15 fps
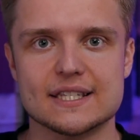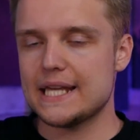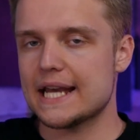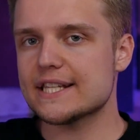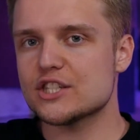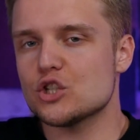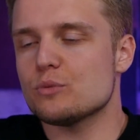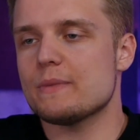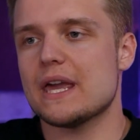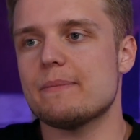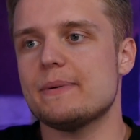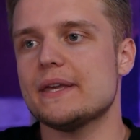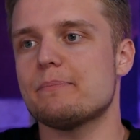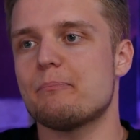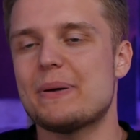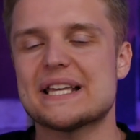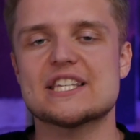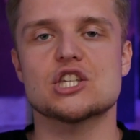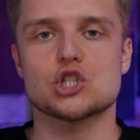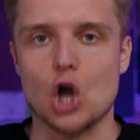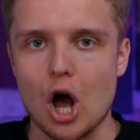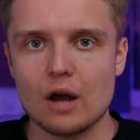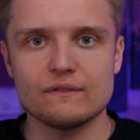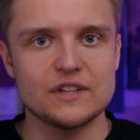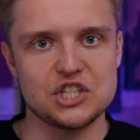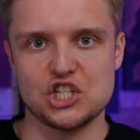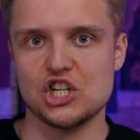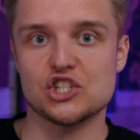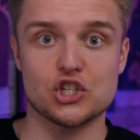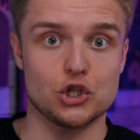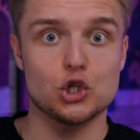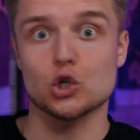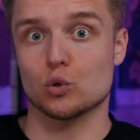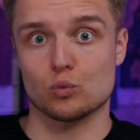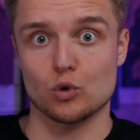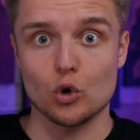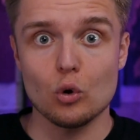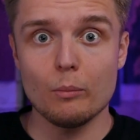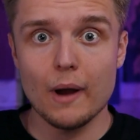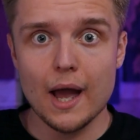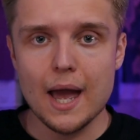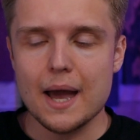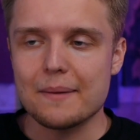Yes, you may be pissed off that she's in your room,